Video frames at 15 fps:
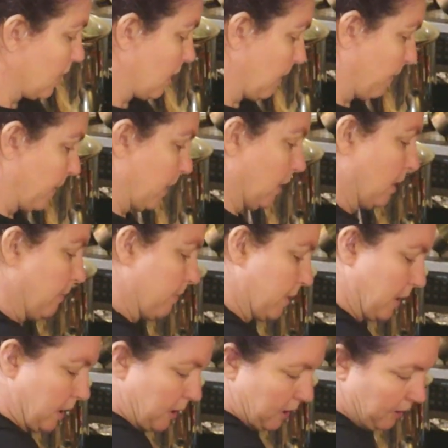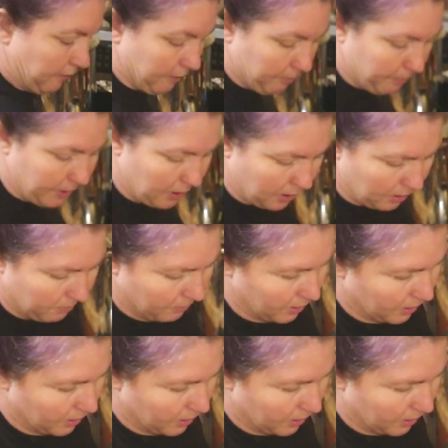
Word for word: The pillums, I didn't even peel them